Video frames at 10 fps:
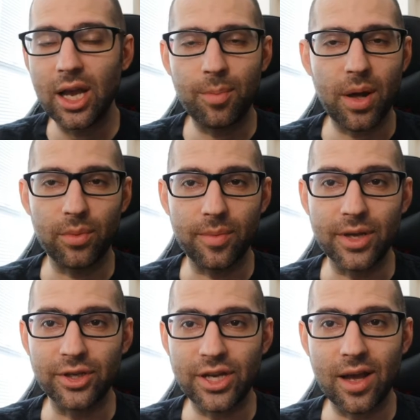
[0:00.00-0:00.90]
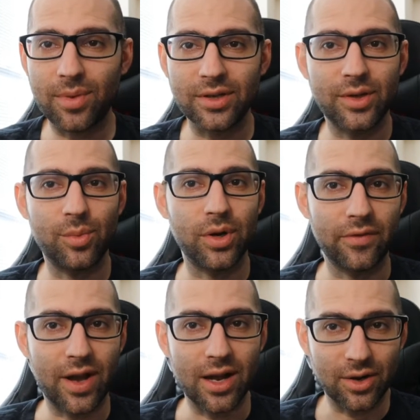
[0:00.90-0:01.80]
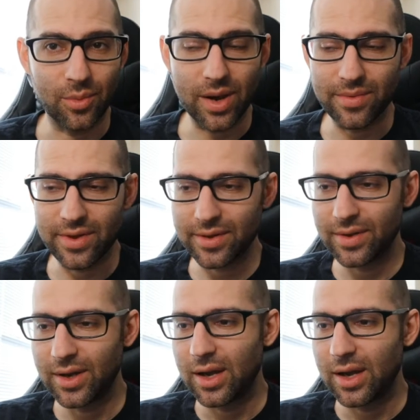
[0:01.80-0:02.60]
he probably would have been champ because he wouldn't have gotten away with it.